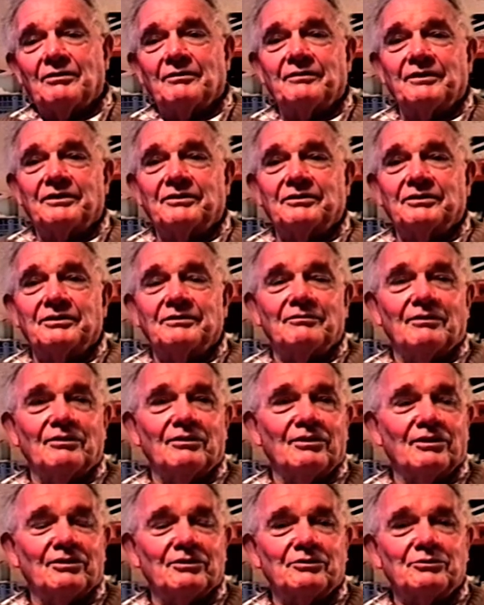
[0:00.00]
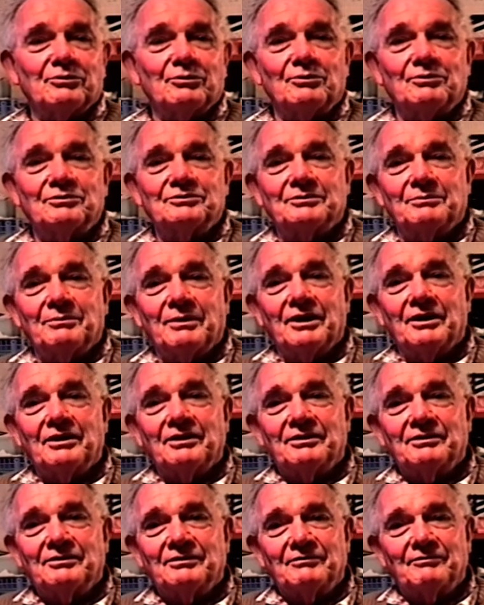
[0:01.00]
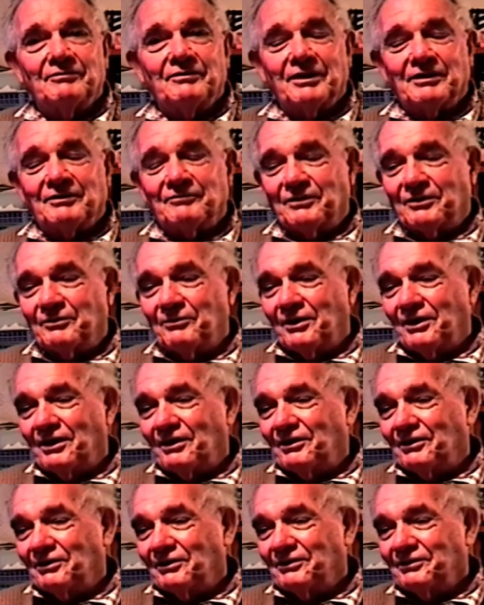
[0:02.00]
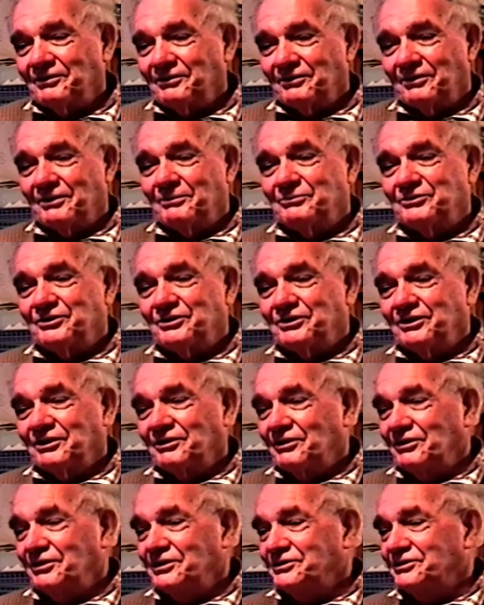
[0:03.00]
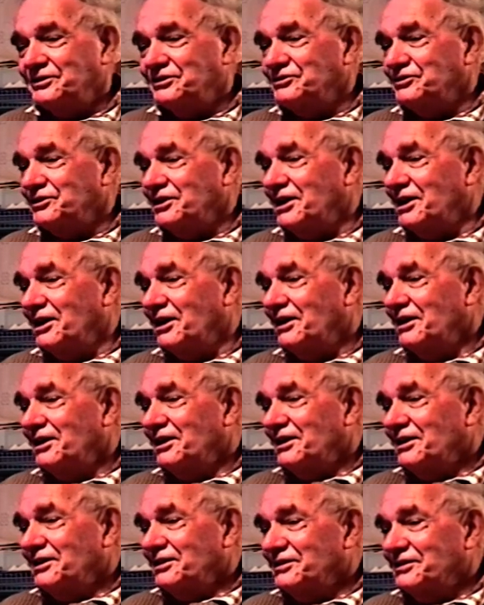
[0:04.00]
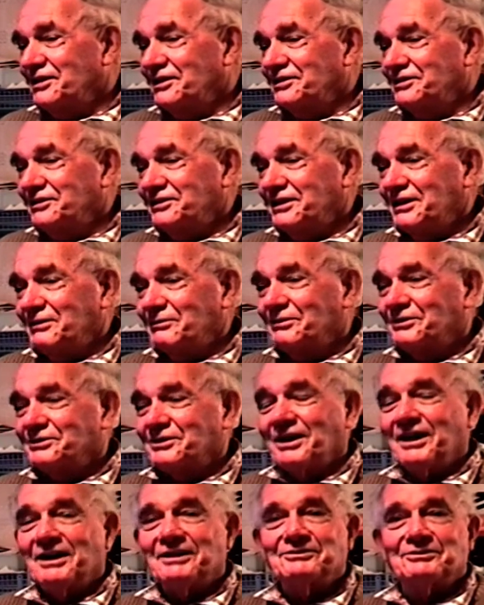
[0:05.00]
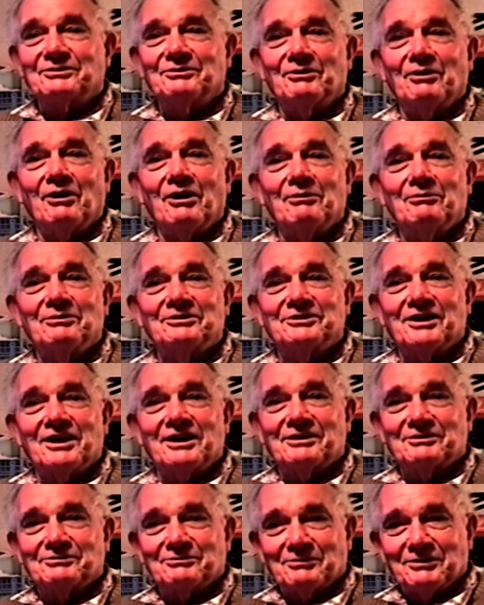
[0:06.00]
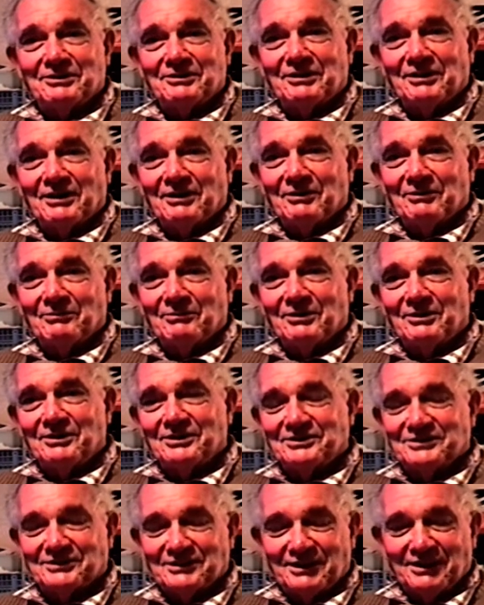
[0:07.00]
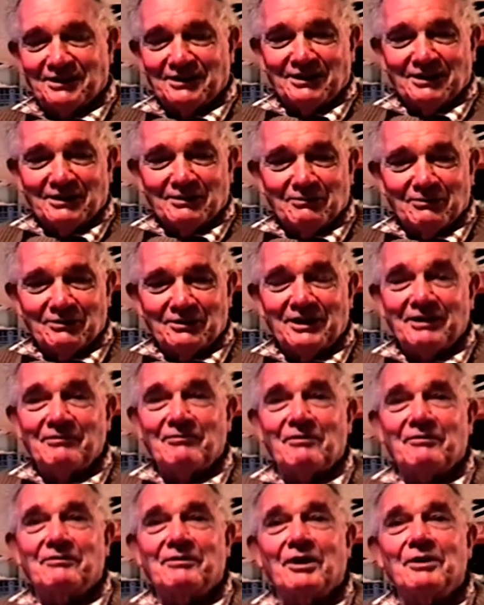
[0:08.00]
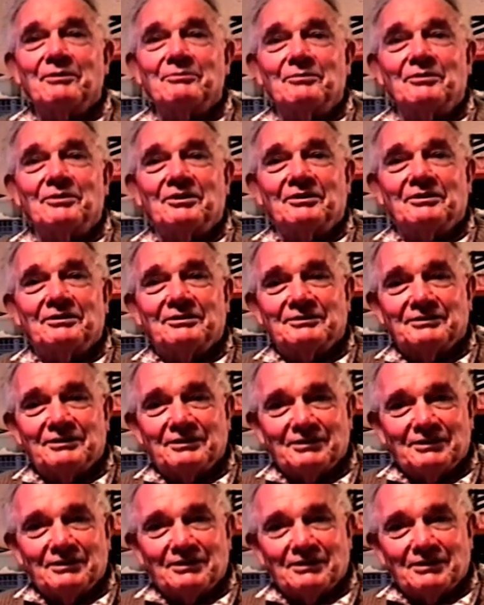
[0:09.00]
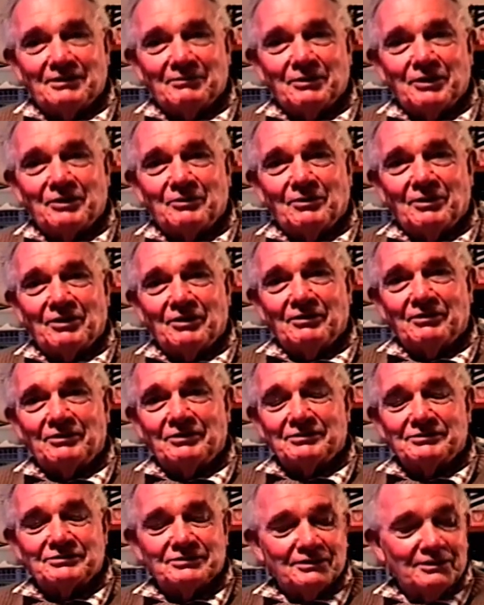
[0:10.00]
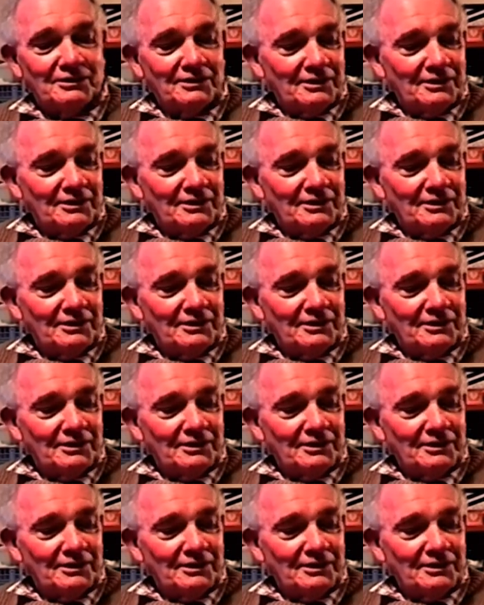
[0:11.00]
I've had to give a lot of talks about it. In fact, for quite a long time, Jinty and I used to share. She was asked, or I was asked. Otherwise, we'd never have coped with it, to be quite honest.